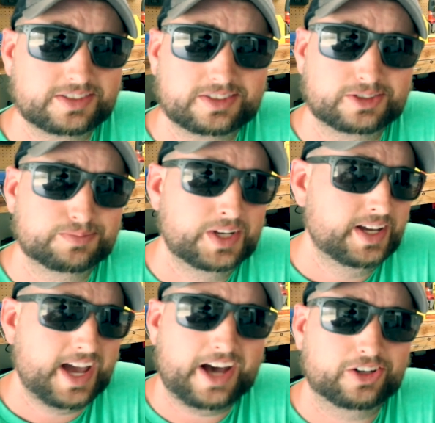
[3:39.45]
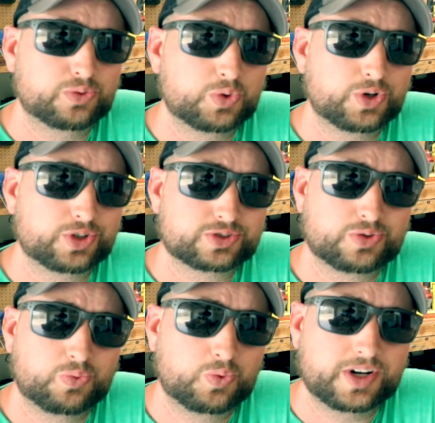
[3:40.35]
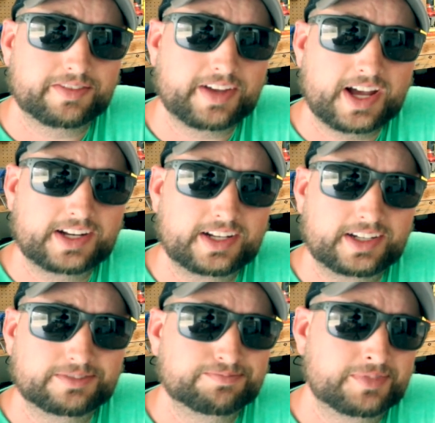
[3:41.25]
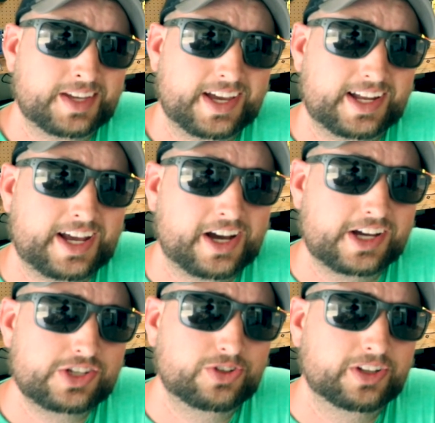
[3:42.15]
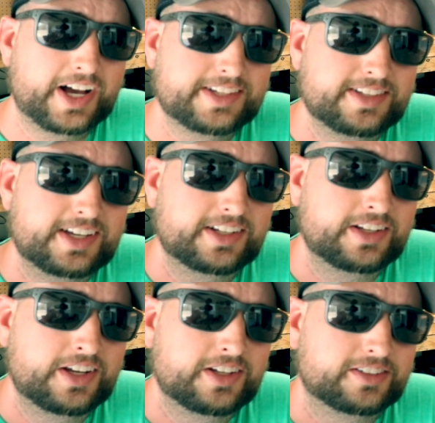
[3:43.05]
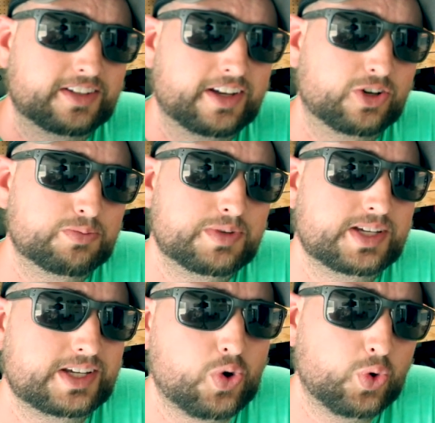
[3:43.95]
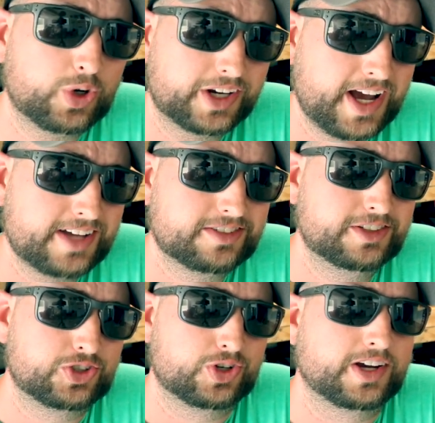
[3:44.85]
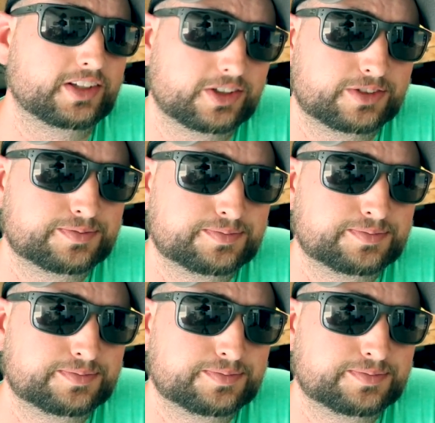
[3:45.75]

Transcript: system, how it works, what I've got in it, and how I utilize it to help me organize the trailer.